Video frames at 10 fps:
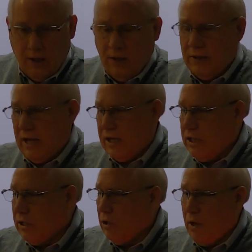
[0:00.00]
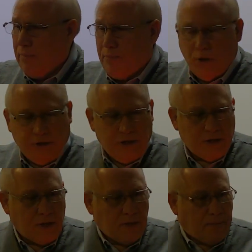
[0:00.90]
they can put
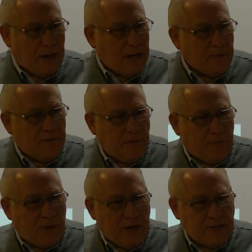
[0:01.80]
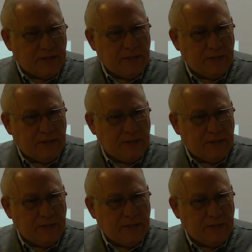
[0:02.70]
this on the bottom of the breast